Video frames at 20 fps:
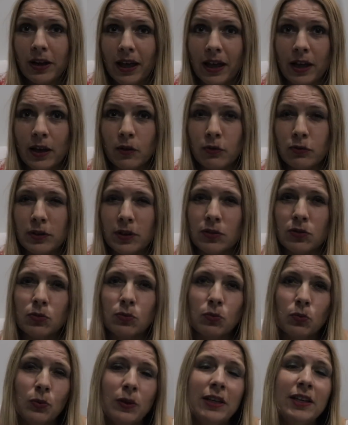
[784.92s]
life, that
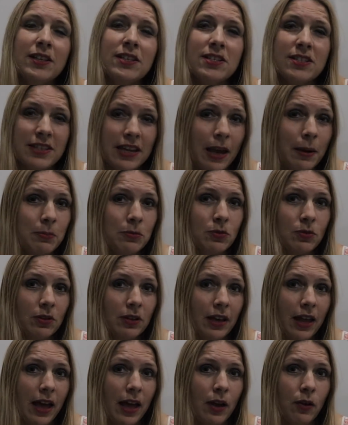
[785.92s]
really shaped your
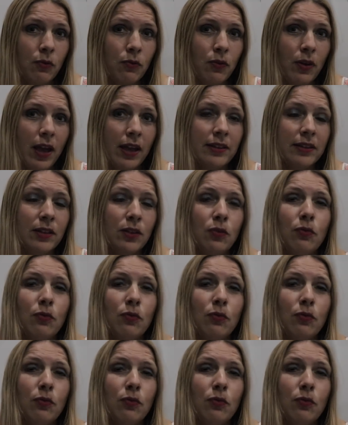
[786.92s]
life and that